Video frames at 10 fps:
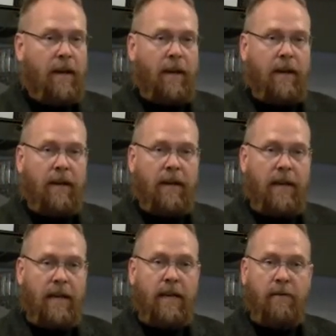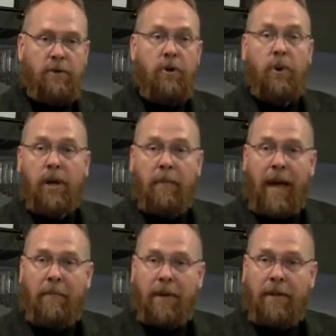uh, He gives you a
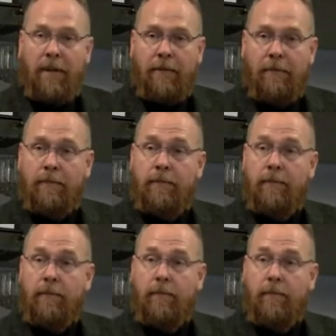commandment. Right.